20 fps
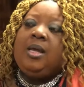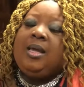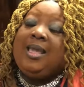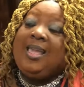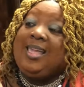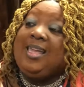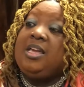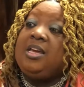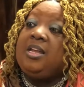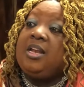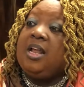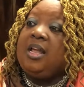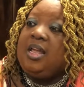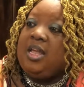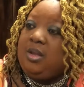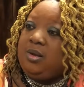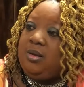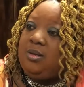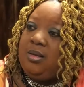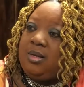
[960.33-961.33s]
he
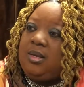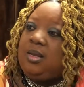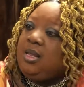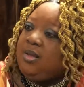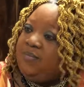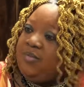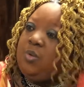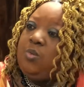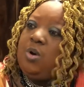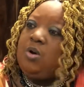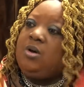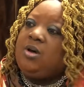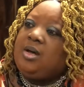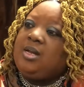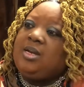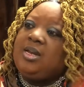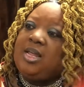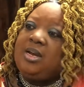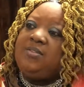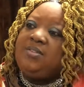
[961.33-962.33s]
wrote her
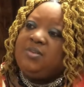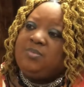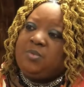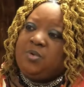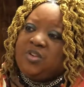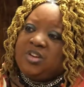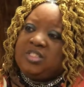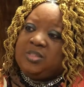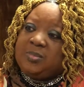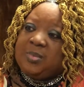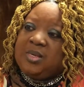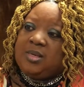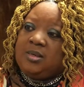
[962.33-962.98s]
a letter of divorcement.